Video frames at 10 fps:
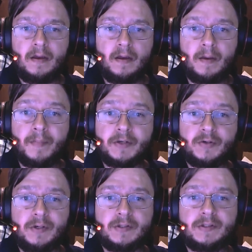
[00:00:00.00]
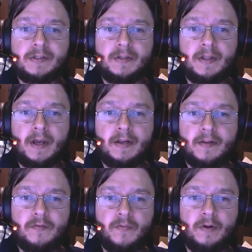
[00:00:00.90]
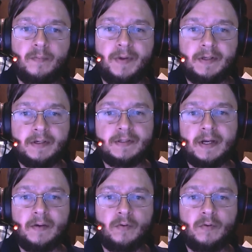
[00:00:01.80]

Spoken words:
Make sure you stick to the end of this video because I